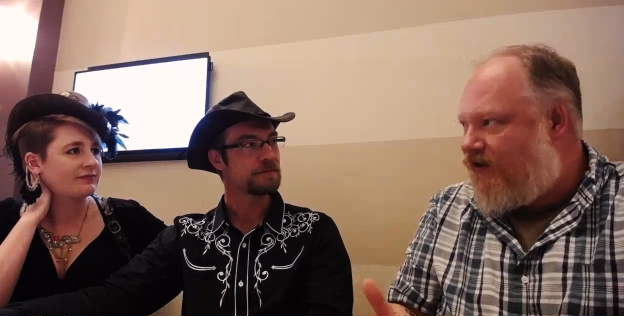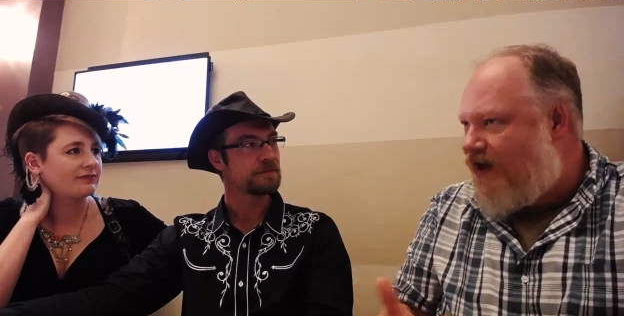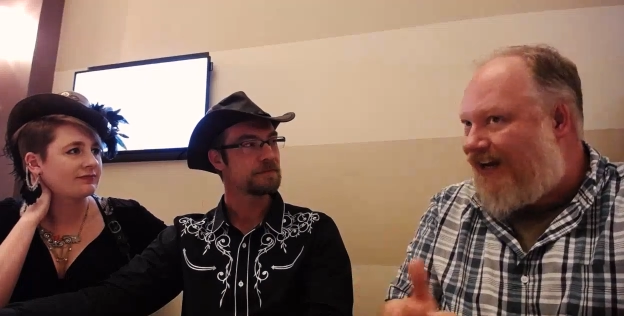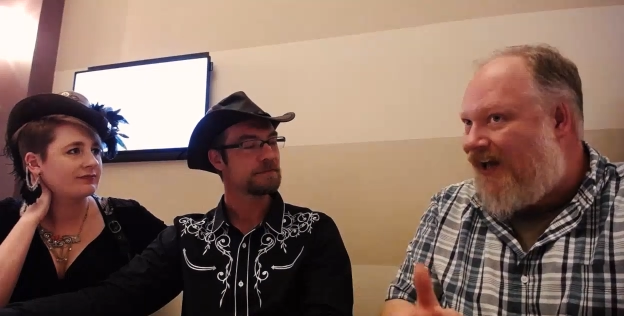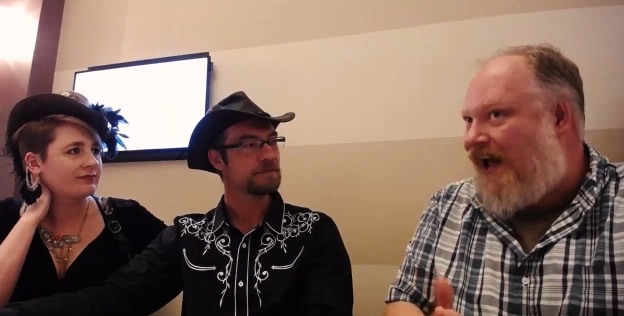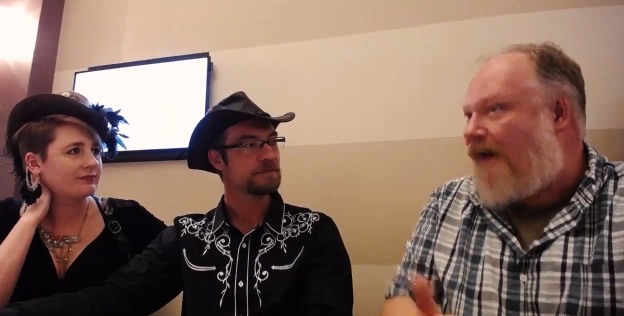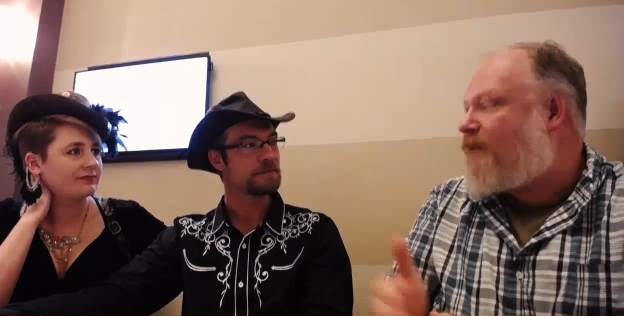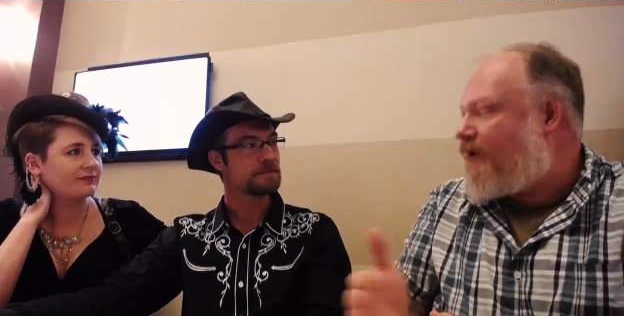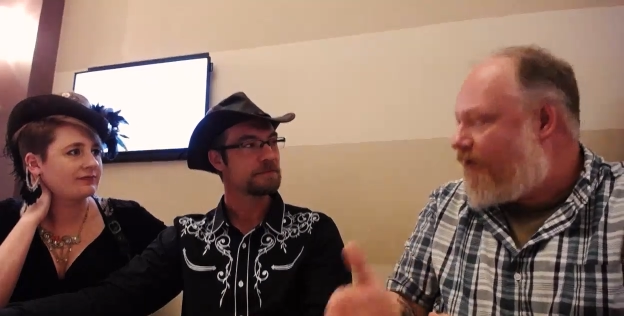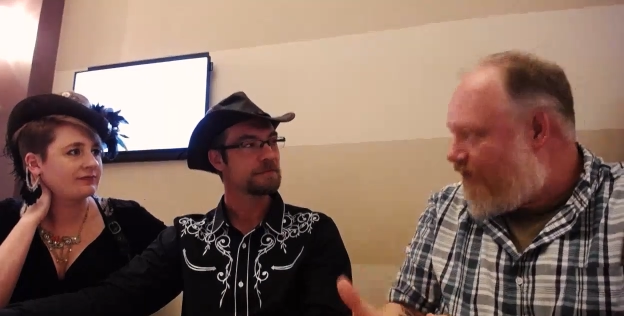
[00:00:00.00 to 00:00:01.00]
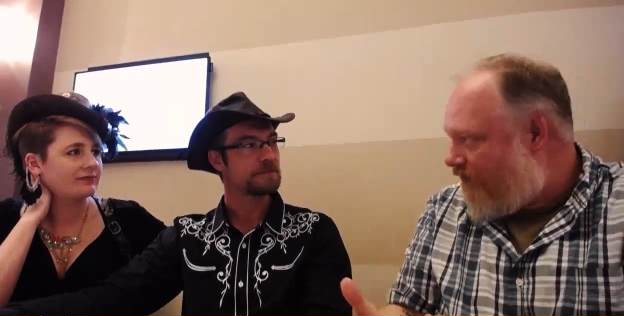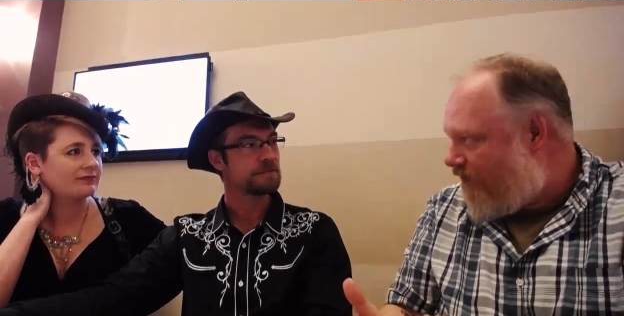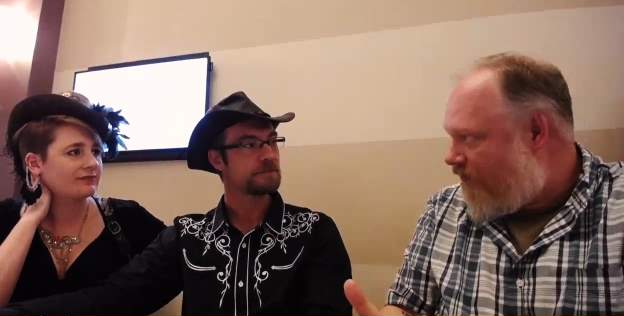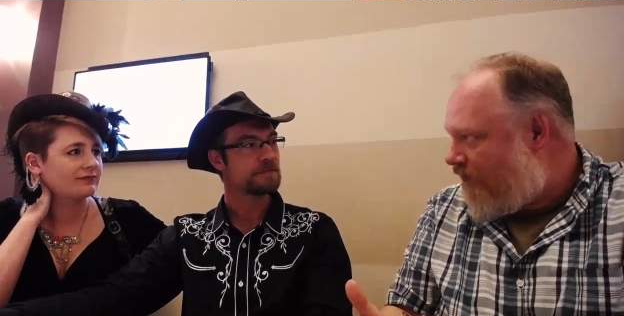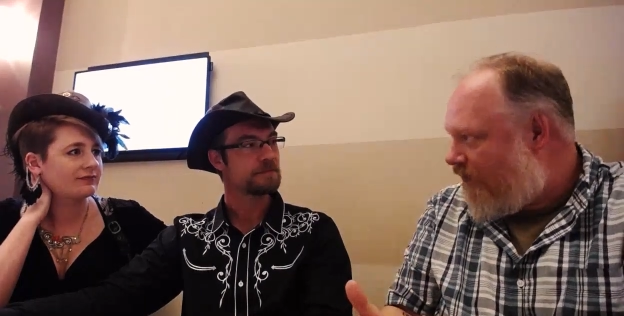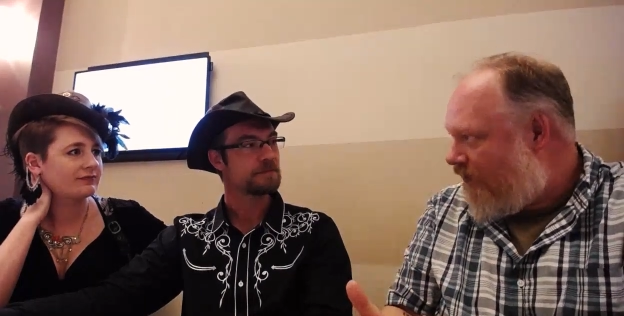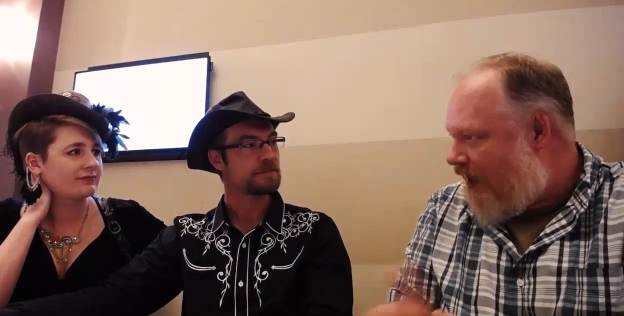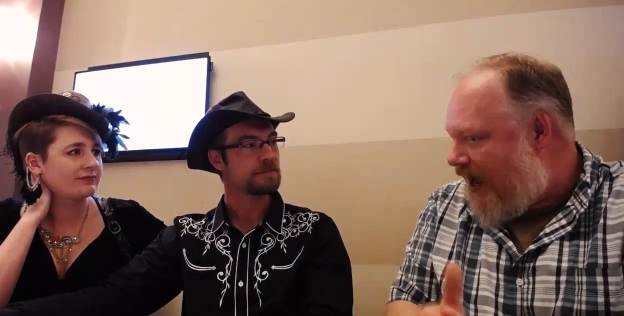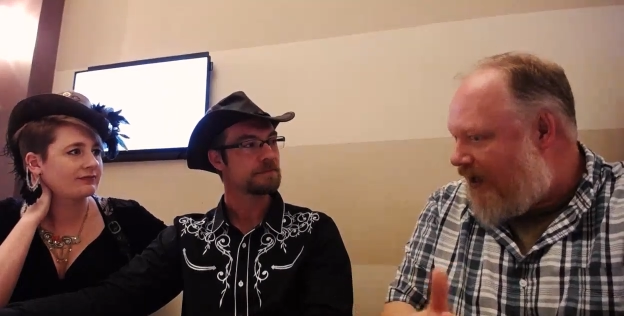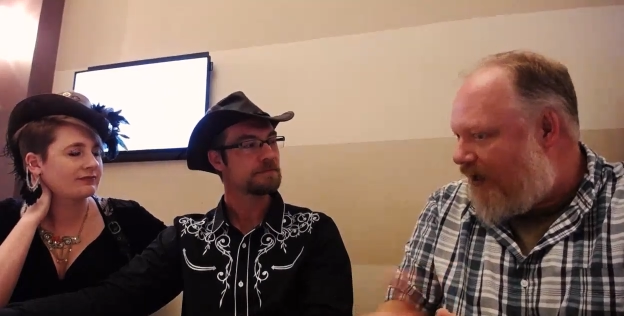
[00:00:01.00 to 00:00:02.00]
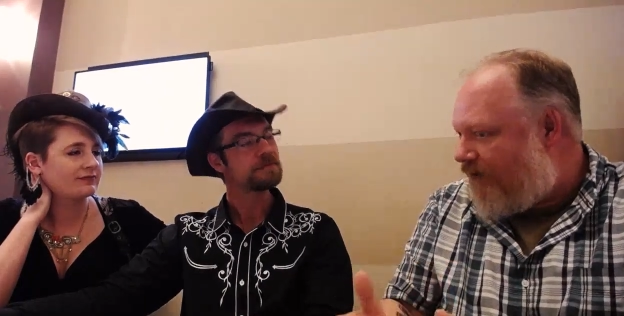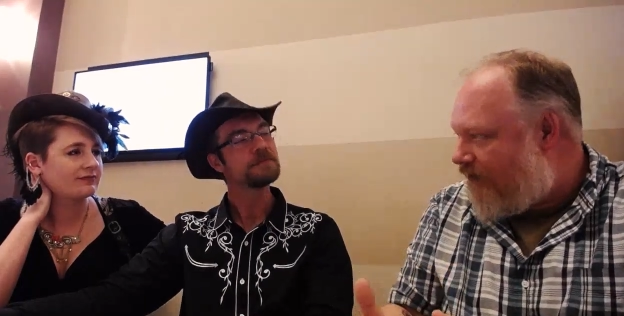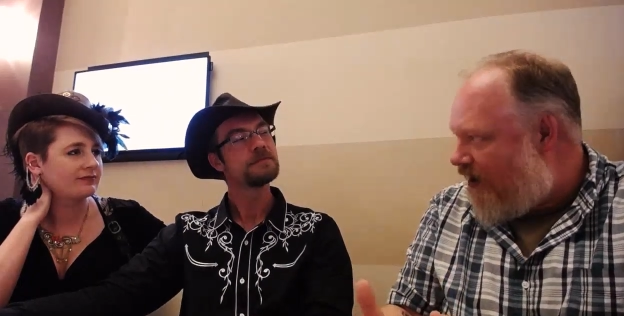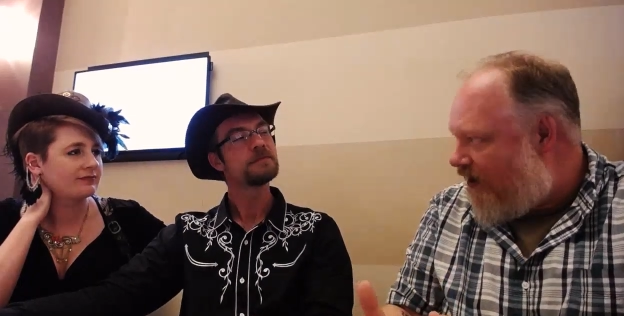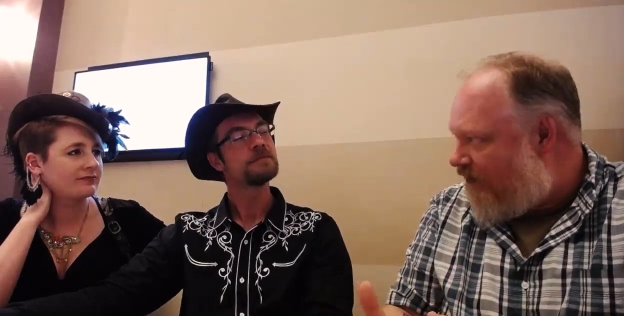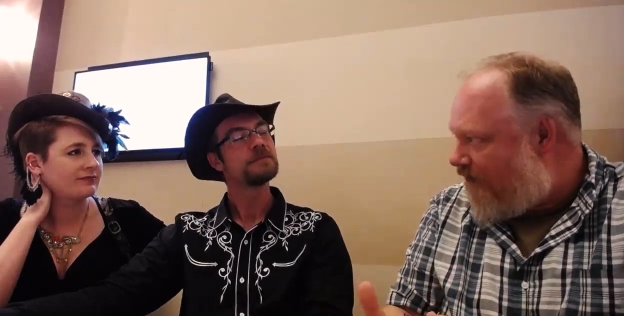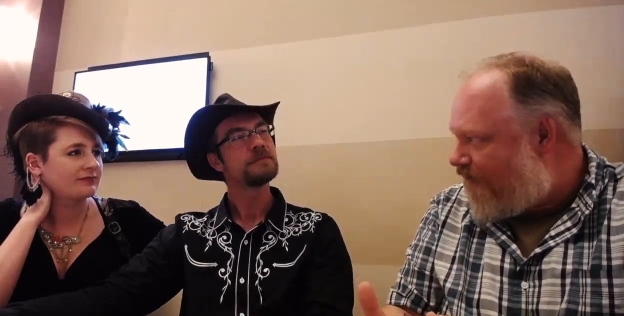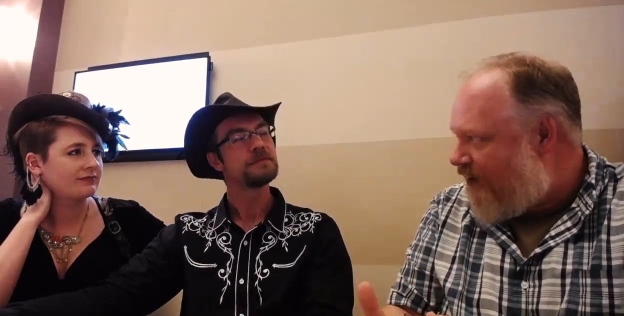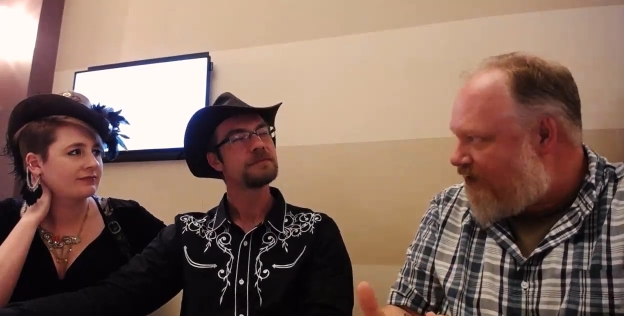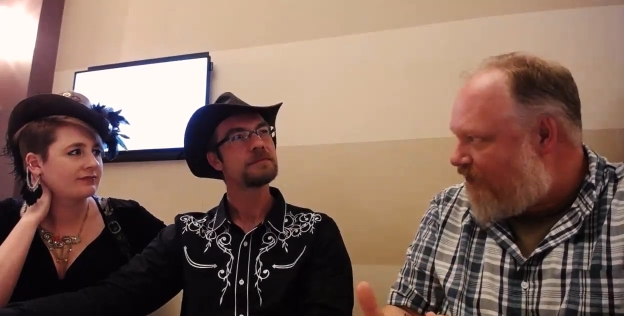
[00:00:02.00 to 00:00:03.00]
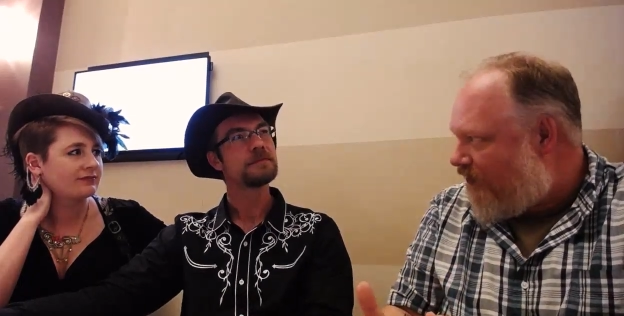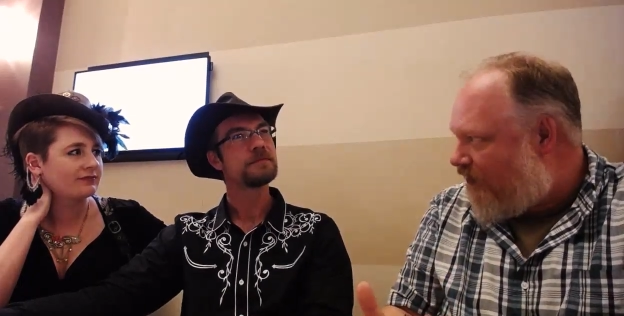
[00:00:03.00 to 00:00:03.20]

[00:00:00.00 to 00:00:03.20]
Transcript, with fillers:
Speaker 1: that happened at any of the festival?